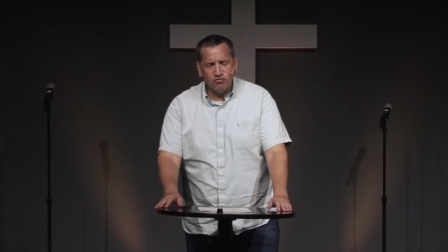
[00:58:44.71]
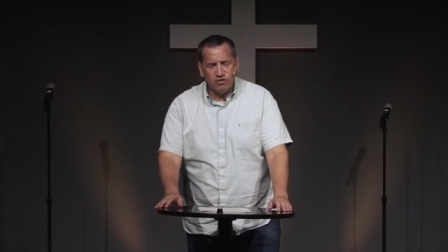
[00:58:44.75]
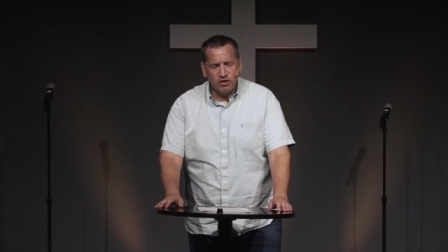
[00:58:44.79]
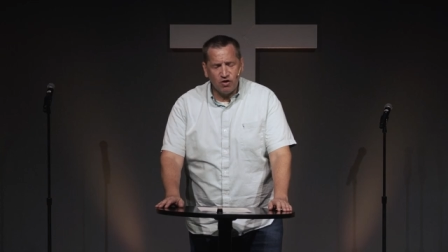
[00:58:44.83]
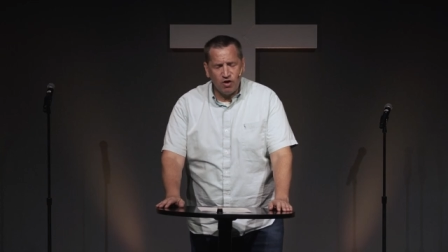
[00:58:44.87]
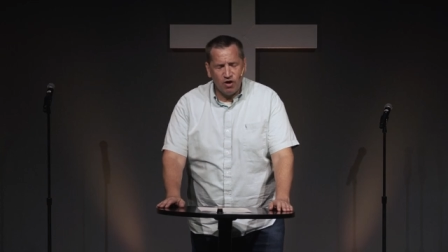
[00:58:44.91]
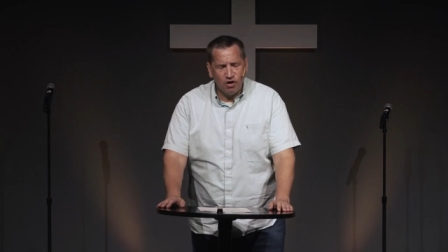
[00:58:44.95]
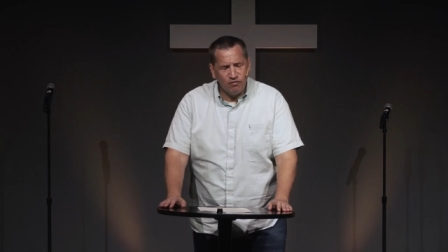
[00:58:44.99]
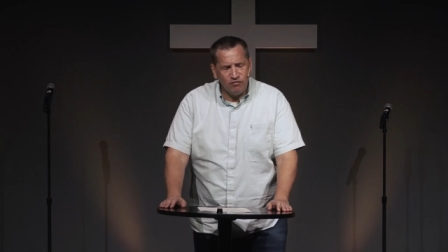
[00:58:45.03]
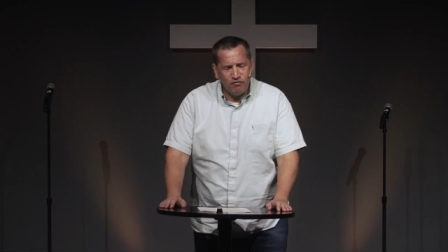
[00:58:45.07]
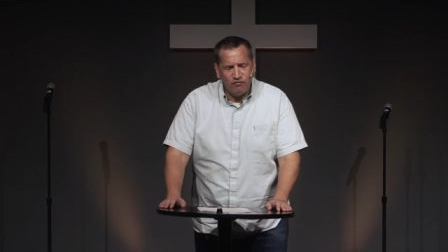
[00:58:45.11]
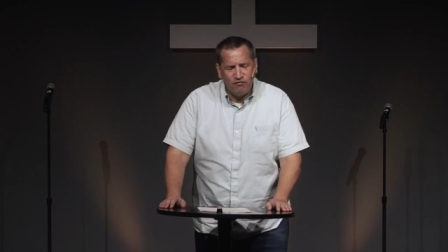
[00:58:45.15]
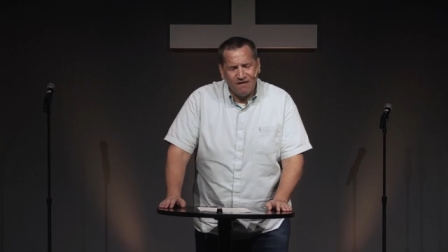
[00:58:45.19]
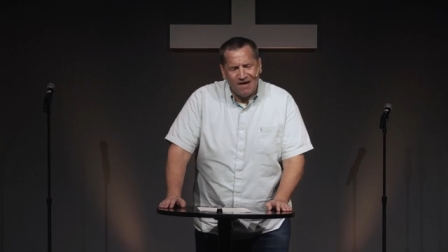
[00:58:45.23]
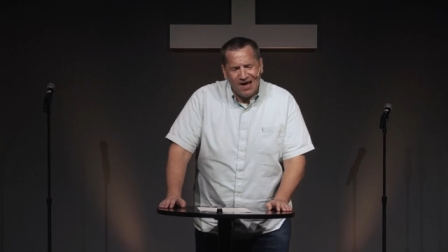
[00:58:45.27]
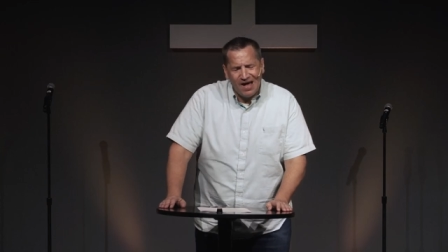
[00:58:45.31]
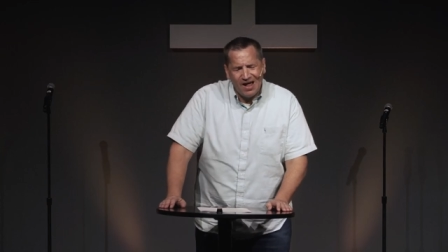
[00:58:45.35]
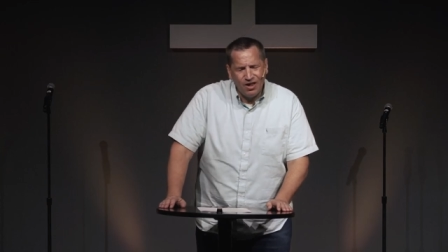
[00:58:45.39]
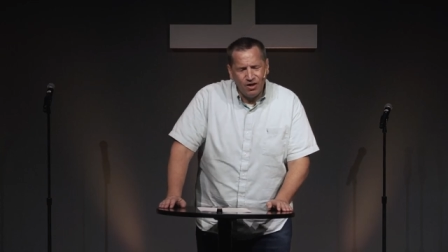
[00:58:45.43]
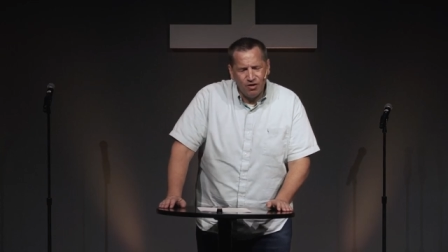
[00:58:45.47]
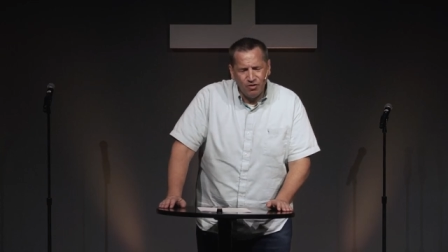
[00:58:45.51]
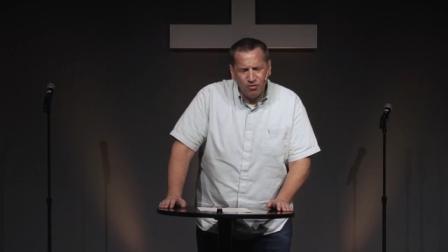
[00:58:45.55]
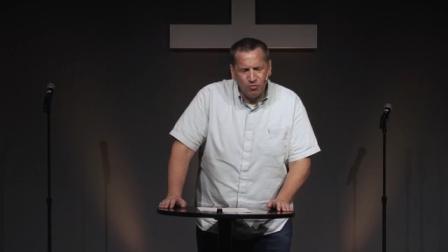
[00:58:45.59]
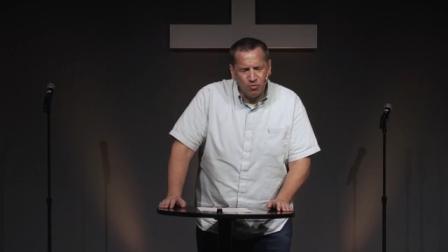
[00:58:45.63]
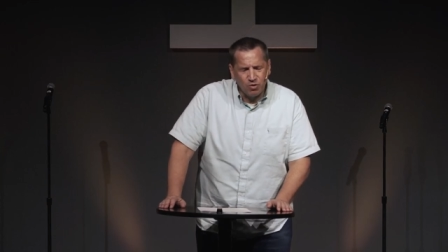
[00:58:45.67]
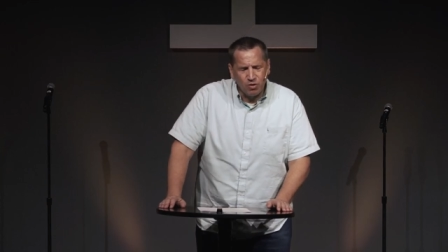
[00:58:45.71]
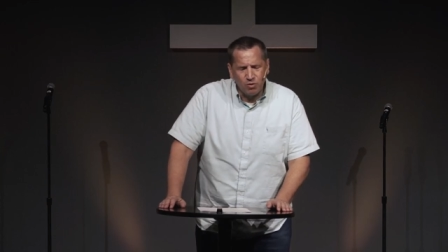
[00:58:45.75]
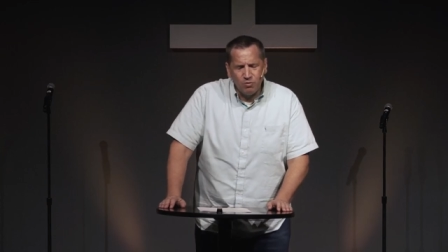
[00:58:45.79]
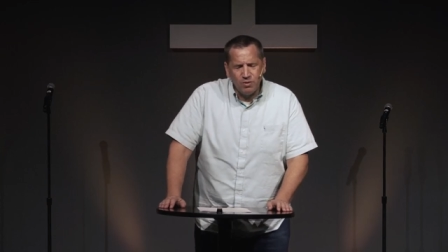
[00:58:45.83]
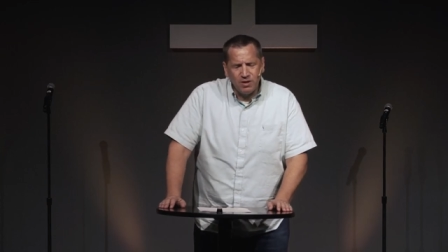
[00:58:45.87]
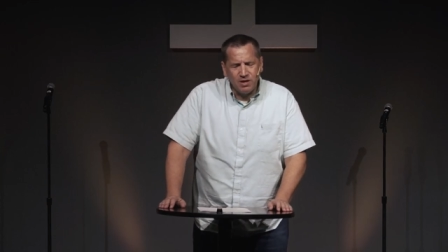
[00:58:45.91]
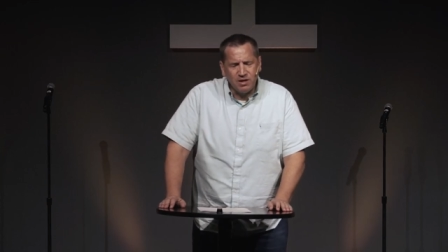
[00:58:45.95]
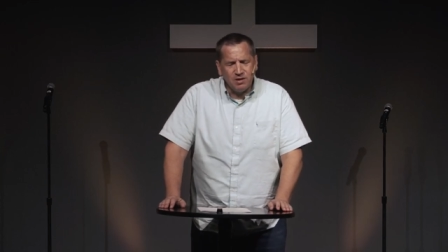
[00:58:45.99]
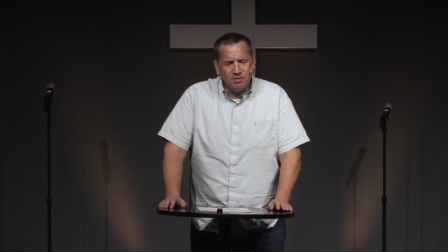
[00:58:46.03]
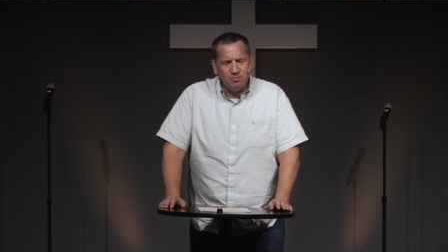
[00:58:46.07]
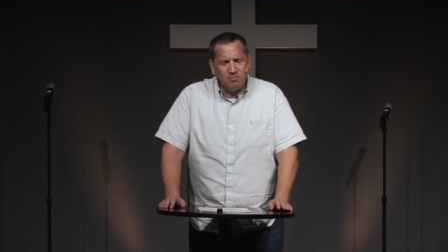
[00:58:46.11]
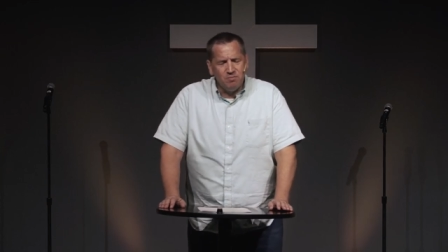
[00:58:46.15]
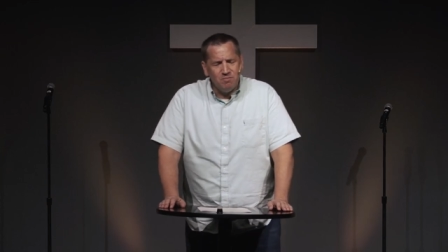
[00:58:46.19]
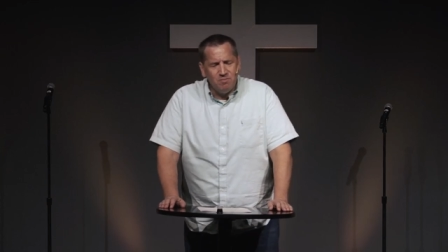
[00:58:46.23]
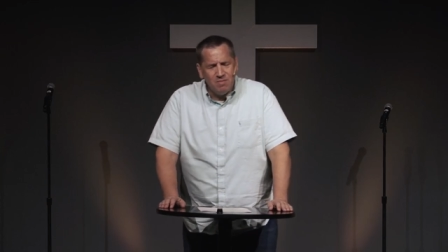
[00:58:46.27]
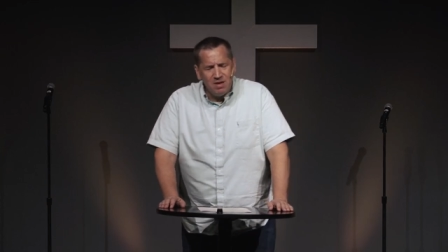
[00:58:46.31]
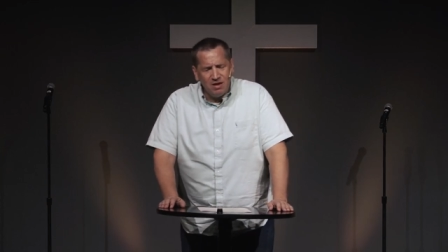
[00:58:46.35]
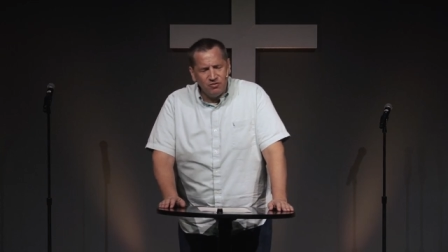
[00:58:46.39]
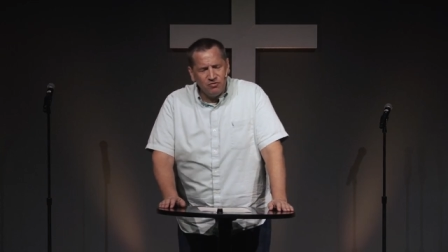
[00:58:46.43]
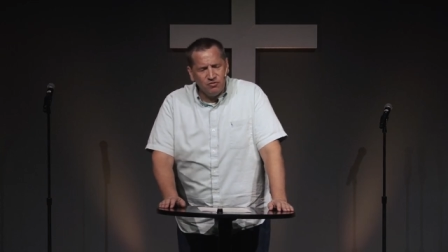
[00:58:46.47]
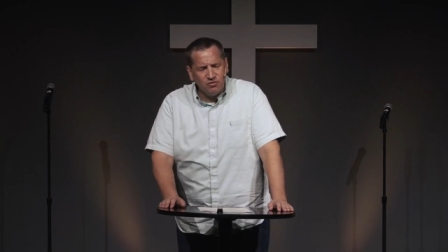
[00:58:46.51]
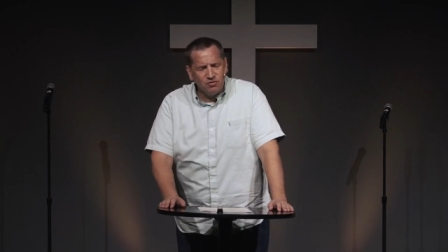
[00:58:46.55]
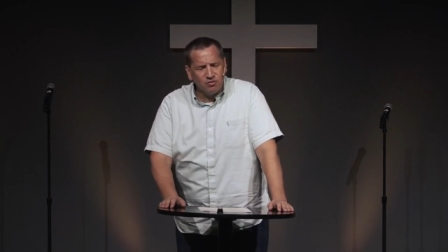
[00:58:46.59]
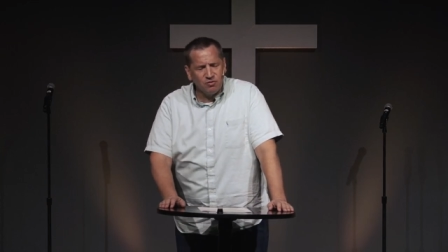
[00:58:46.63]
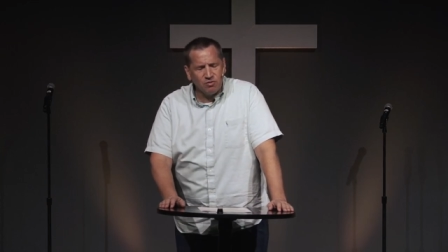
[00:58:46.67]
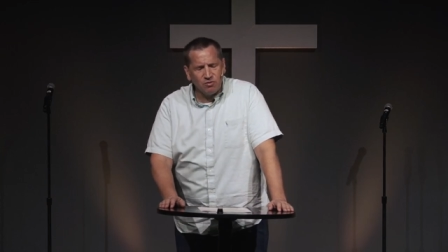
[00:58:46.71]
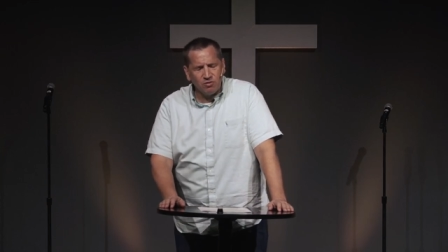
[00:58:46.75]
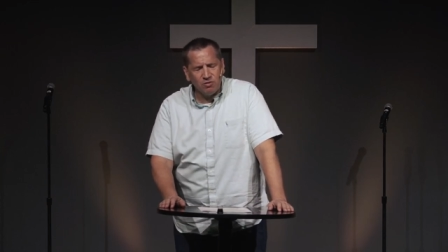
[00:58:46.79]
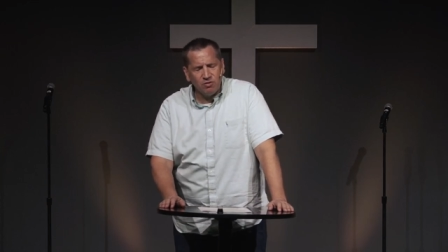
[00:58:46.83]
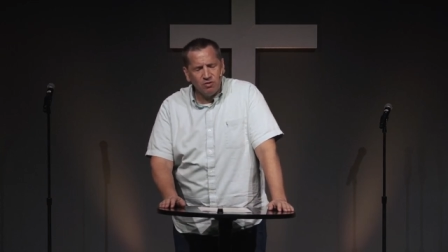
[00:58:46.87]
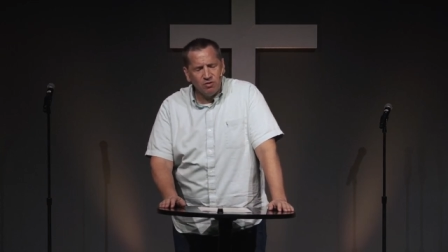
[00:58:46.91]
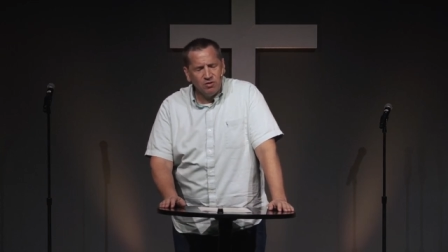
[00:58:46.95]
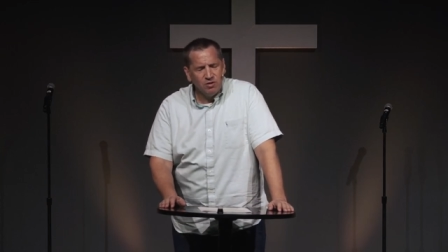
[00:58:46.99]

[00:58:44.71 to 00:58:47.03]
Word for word: called Follow, where we can mentor,